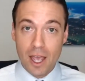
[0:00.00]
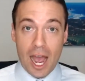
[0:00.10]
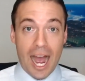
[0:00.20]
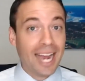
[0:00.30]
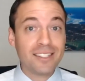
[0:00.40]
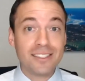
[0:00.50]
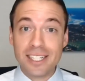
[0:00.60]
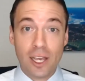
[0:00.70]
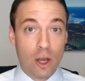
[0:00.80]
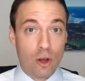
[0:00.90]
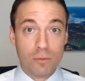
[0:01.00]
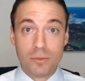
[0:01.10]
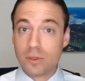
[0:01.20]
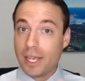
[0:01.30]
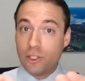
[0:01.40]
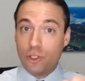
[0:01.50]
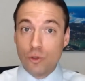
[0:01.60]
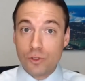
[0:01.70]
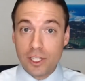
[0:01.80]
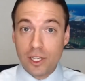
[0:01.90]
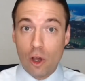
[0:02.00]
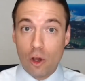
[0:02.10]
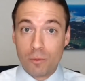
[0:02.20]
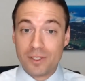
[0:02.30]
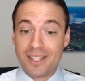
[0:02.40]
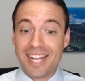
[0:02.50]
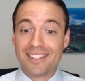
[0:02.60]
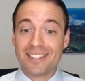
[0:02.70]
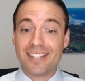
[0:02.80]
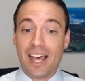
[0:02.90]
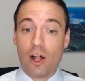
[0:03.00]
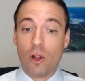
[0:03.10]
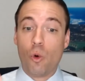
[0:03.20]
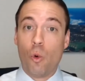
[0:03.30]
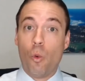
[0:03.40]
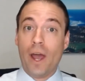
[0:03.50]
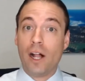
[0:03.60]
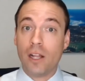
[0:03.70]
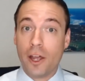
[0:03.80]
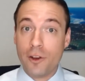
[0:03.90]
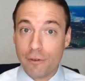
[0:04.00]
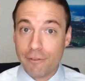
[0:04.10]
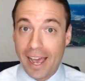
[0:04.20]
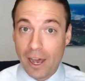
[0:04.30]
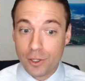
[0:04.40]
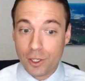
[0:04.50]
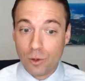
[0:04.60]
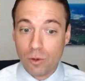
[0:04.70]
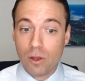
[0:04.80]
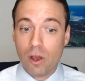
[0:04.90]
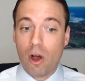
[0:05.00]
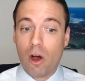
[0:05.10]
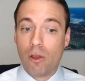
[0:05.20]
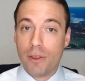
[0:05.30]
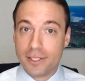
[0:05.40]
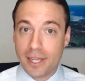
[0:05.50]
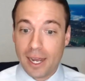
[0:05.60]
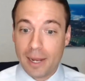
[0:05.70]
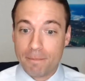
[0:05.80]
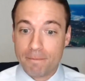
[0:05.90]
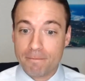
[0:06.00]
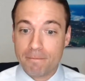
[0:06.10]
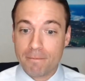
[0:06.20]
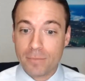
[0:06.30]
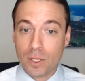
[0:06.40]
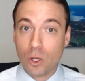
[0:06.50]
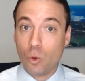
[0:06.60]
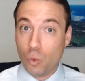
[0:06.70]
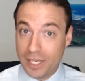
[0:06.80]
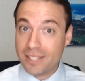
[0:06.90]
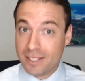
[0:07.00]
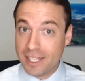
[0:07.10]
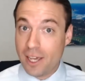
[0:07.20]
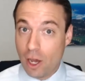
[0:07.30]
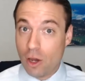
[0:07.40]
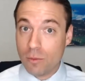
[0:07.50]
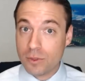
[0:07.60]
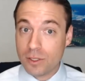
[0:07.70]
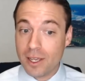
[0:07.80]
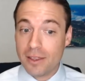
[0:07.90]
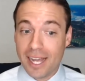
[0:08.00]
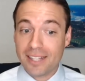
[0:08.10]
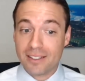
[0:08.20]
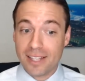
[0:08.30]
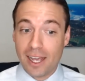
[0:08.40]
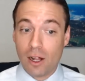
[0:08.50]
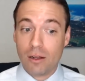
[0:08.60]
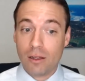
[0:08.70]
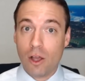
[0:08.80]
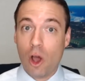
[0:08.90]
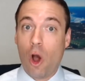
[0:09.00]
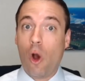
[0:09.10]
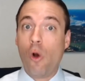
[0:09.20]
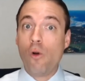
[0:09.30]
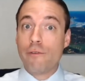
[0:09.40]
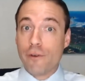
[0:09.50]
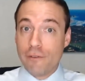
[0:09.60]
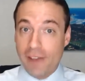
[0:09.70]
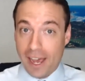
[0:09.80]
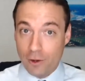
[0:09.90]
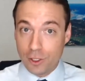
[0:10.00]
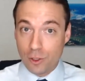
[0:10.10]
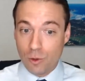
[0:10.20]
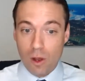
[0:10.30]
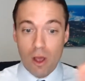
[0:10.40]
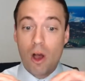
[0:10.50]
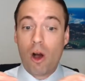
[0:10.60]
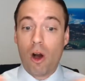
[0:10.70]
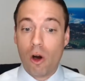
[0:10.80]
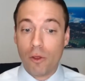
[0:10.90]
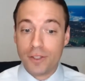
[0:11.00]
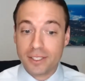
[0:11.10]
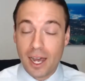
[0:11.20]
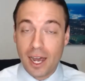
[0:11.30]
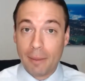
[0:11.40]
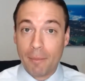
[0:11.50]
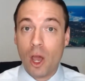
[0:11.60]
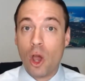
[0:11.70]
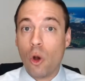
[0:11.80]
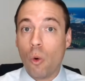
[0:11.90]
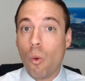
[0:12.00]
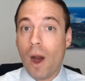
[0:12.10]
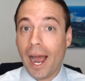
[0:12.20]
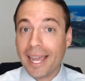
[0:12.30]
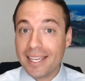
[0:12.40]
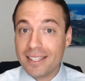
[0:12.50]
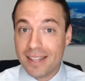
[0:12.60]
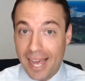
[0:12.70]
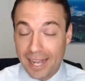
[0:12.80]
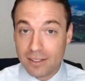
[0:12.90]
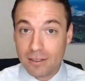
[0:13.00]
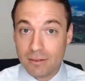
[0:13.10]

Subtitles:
I see homes and you see homes that sell well under value all the time. We see homes that sell over value all the time. Why is that?